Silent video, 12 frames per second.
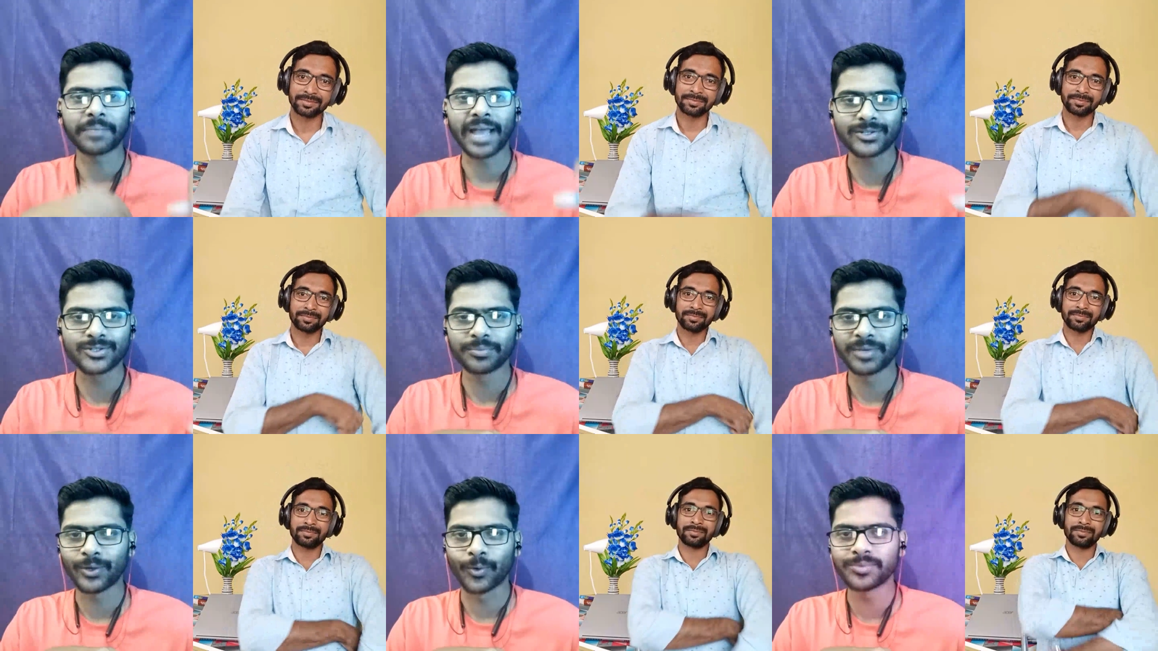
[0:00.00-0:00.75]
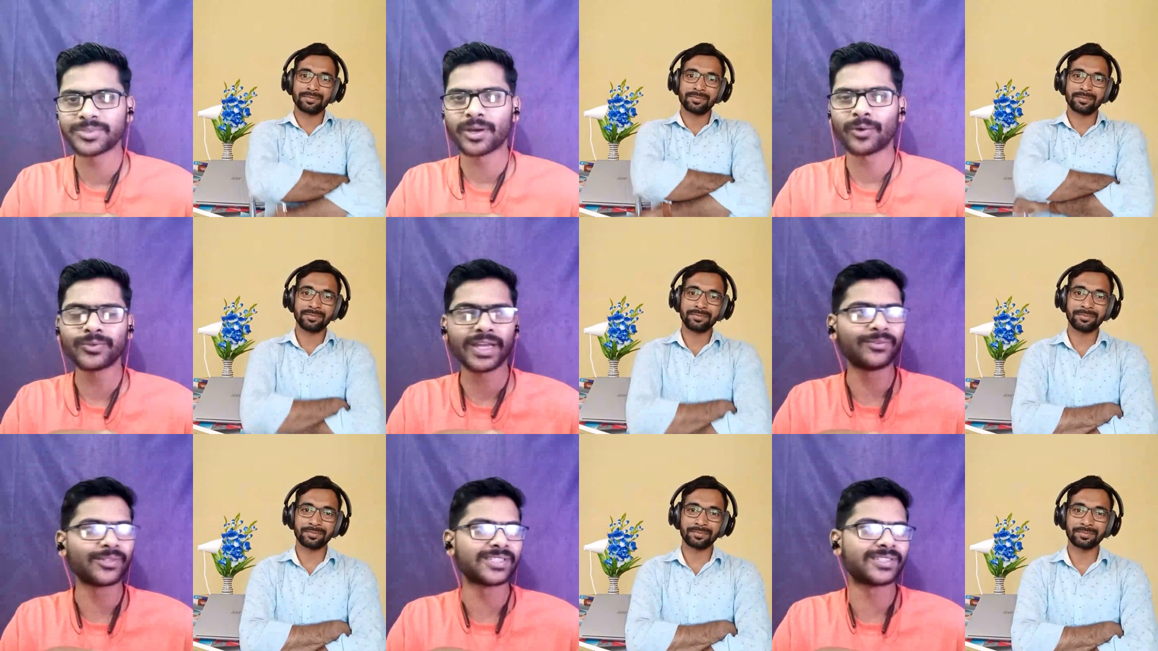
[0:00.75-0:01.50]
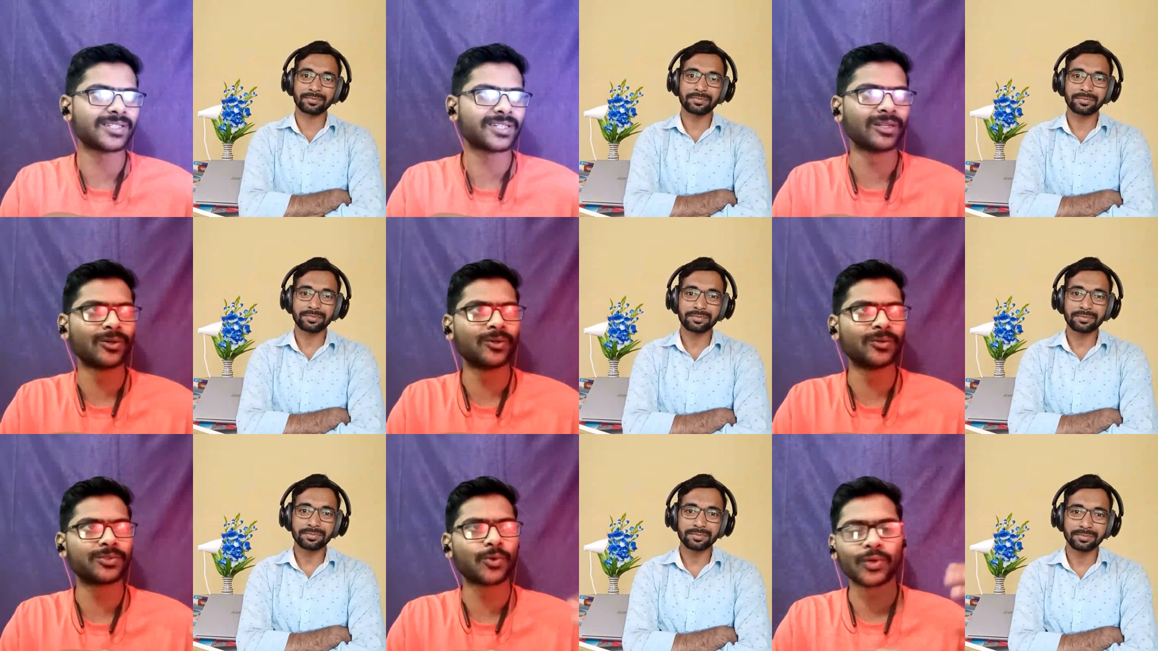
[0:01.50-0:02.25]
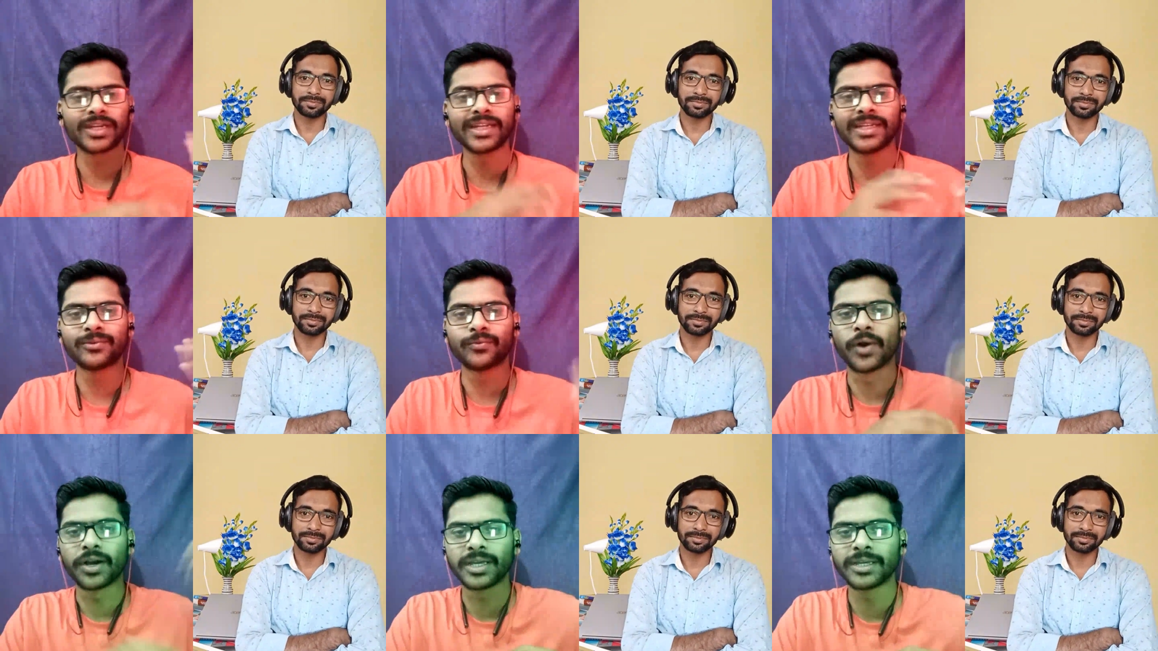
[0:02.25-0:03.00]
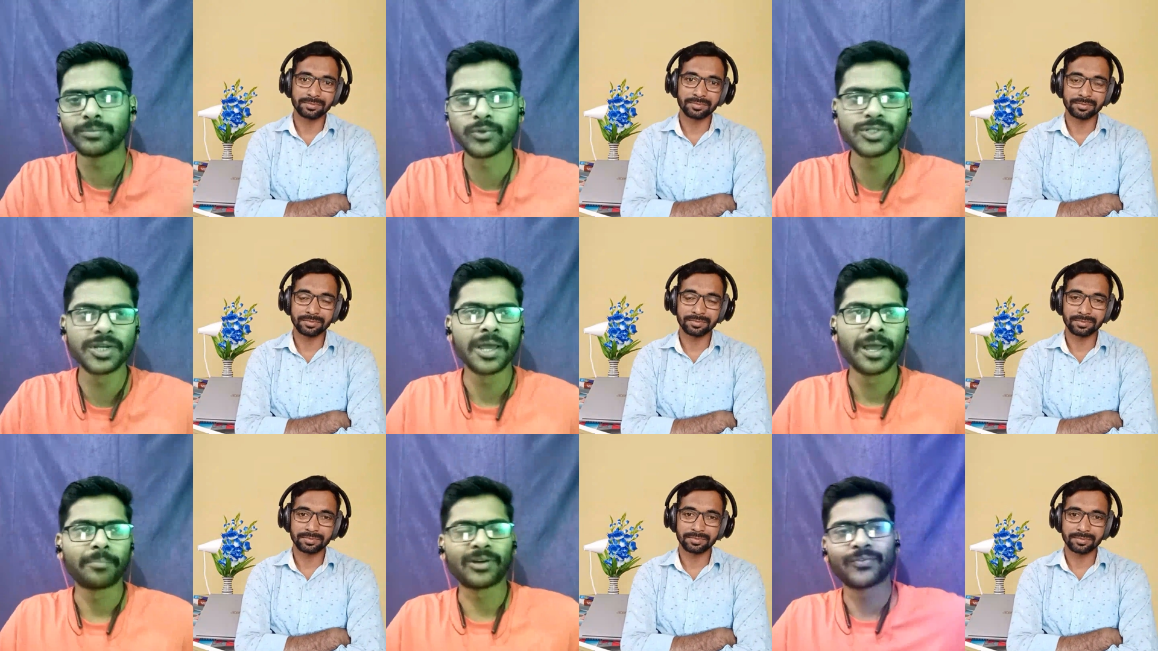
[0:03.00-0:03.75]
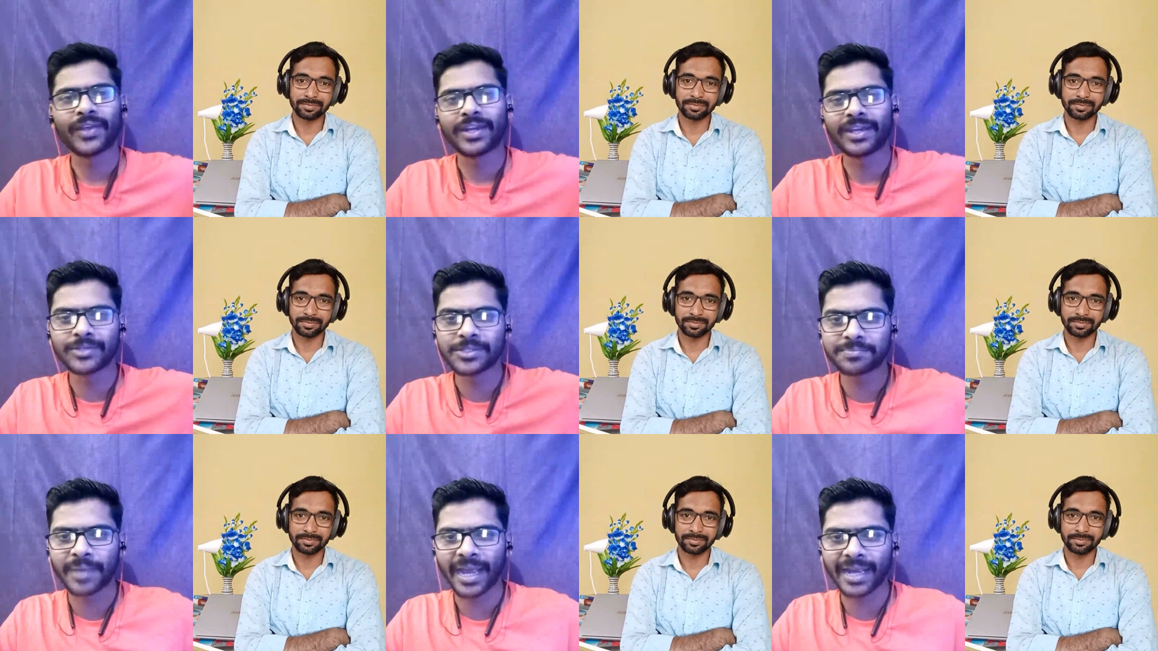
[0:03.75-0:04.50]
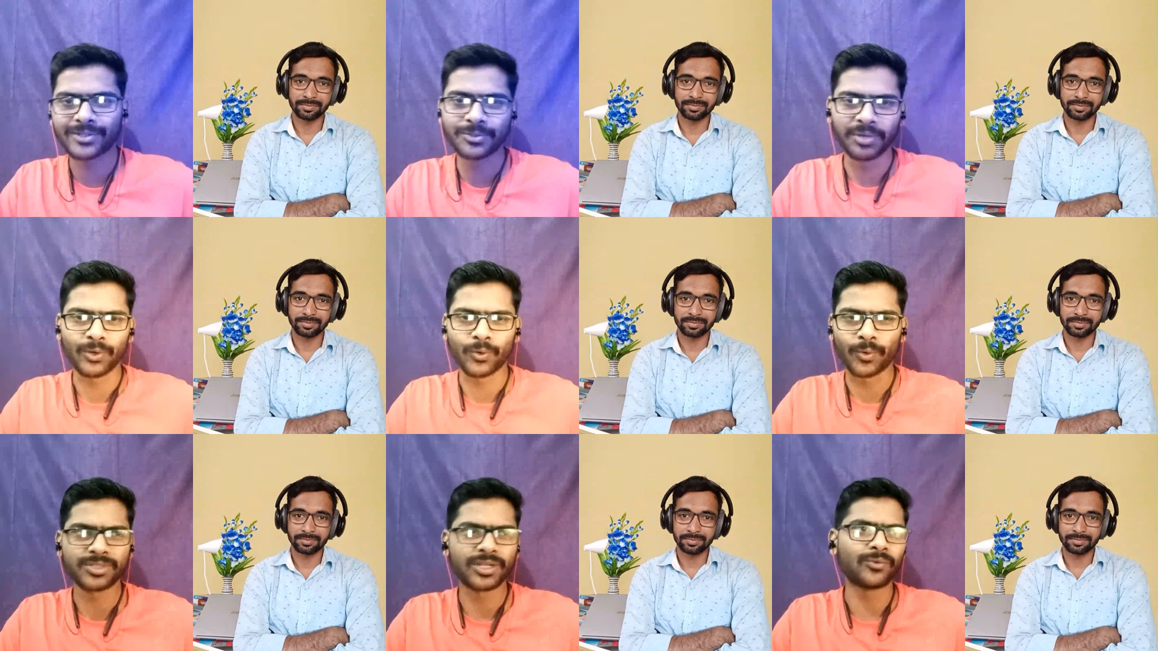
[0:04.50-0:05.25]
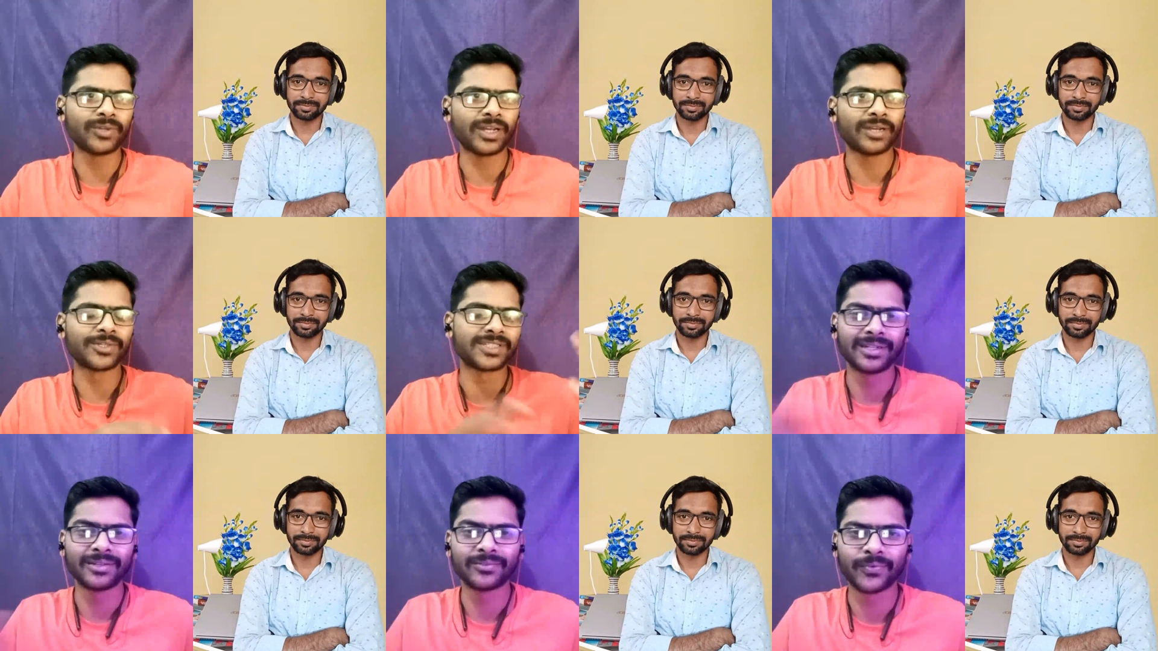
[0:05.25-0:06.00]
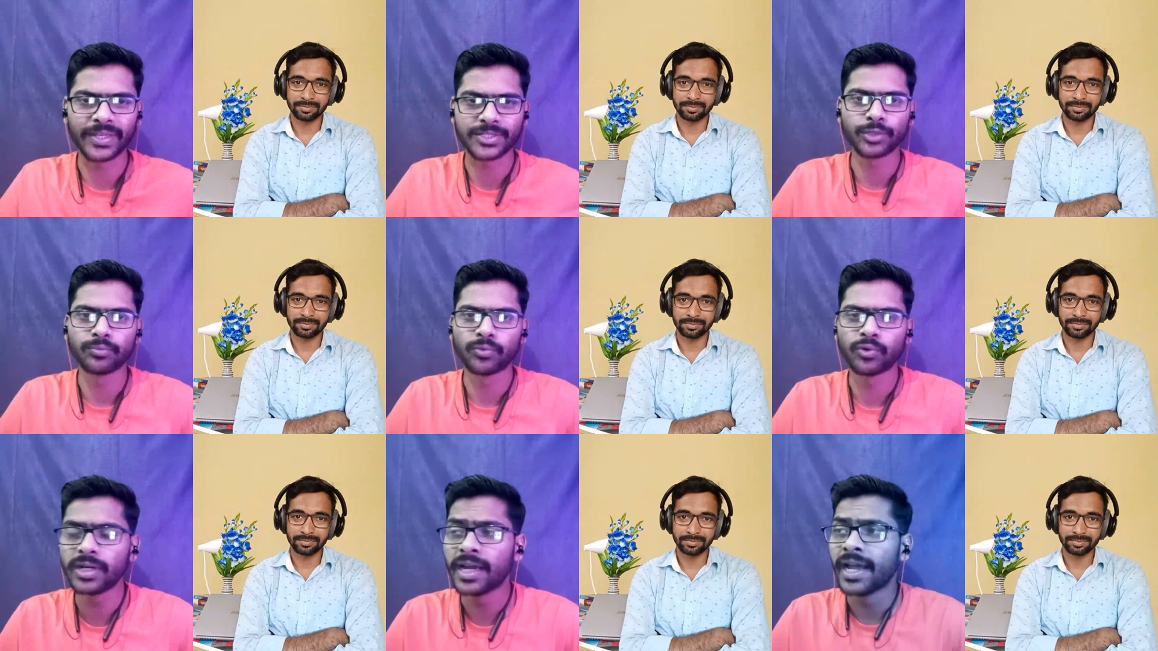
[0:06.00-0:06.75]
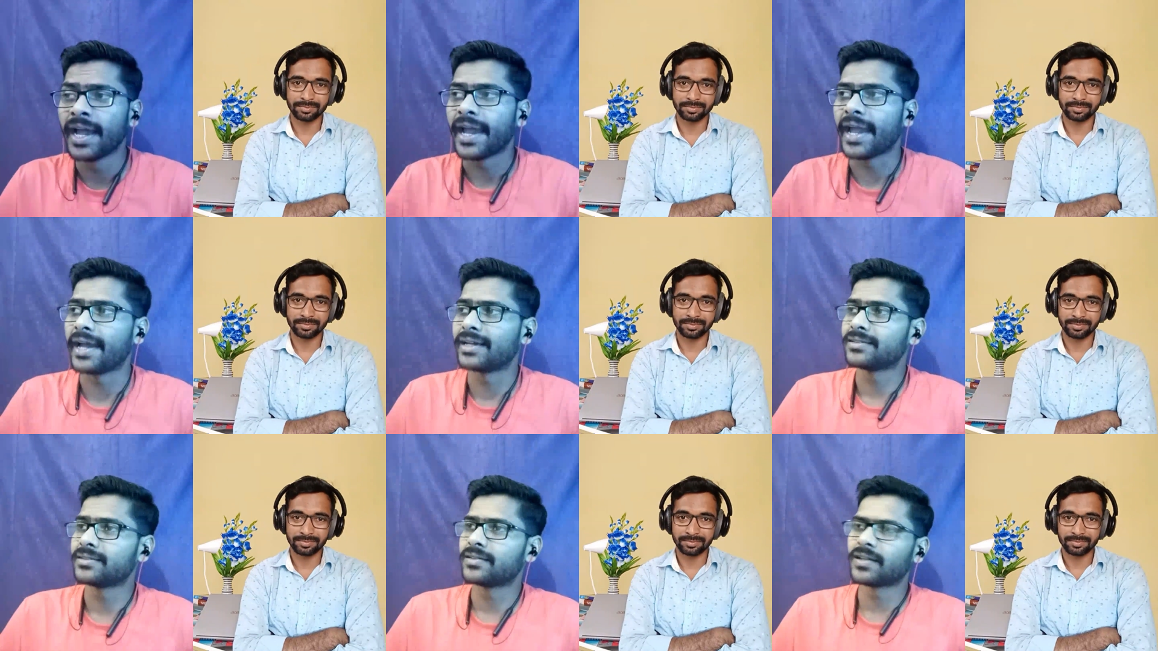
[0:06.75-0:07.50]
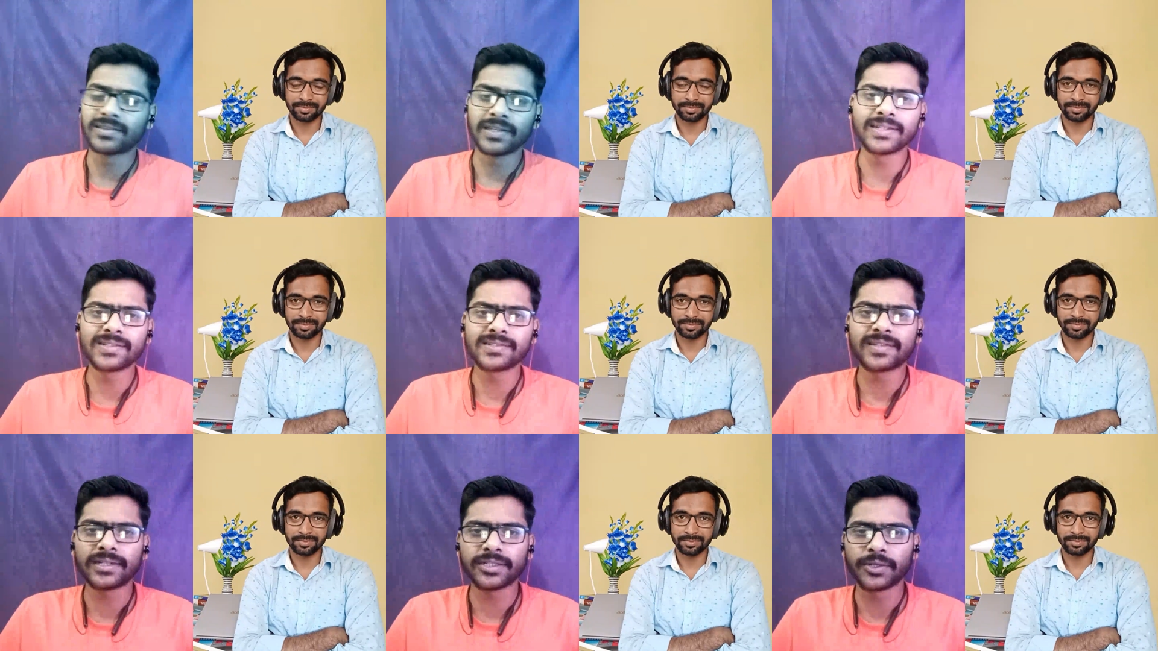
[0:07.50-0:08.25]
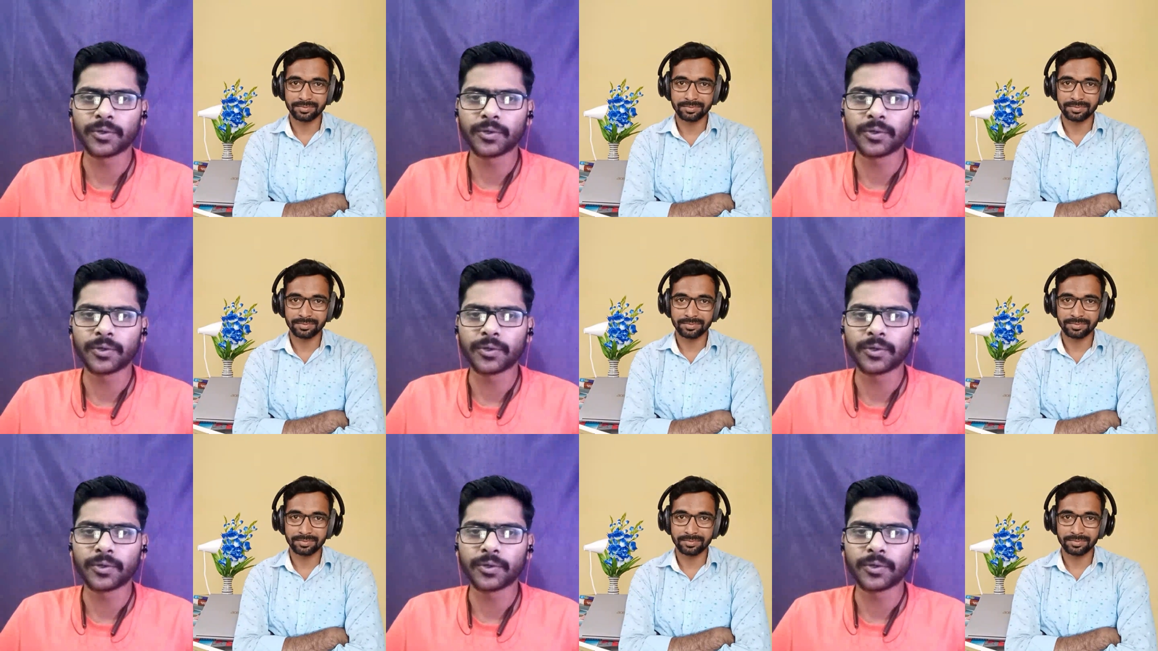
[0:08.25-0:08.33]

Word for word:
Speaker 1: going back to my hometown, I was just, you know, totally in a working mood. But when I was back to my hometown, I was in a festive mood. And the thing is